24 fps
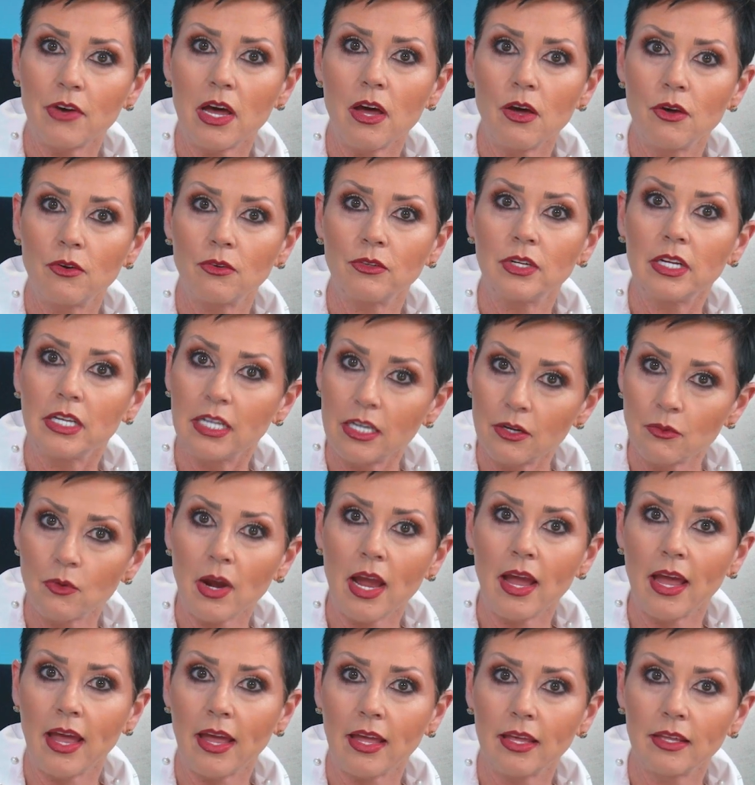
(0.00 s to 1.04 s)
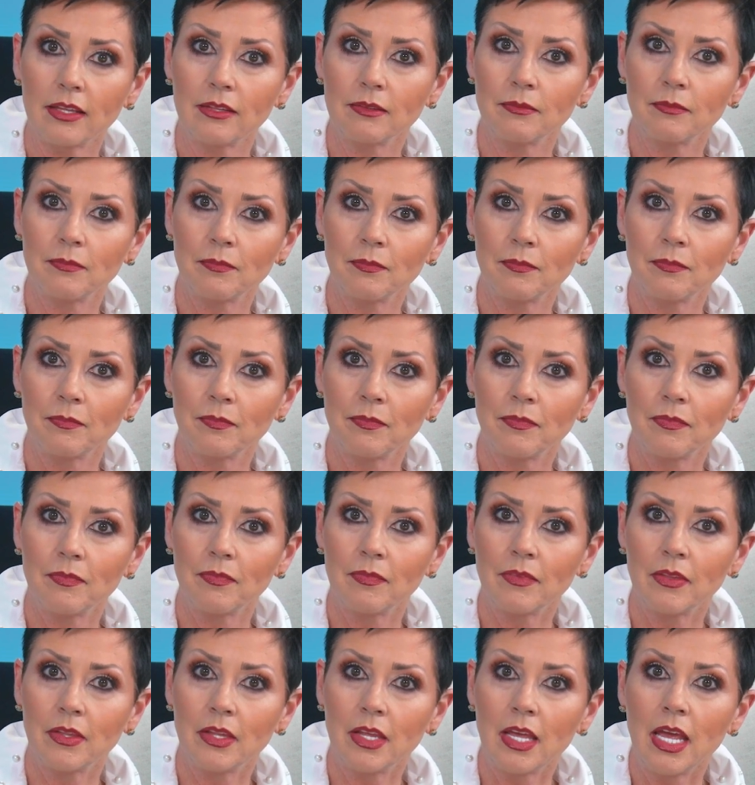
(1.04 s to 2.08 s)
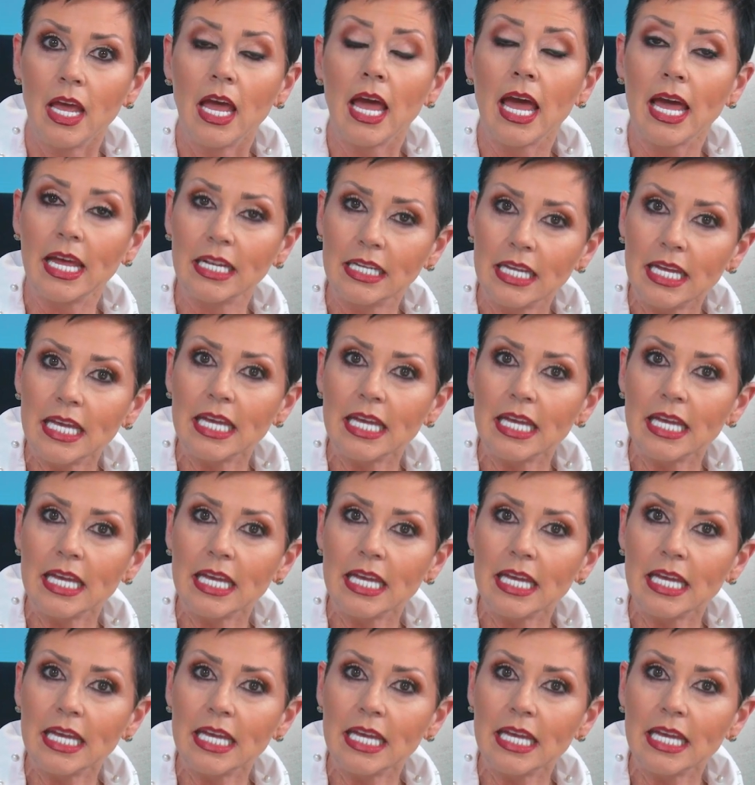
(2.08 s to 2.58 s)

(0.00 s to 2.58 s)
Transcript: phone, and it rang. And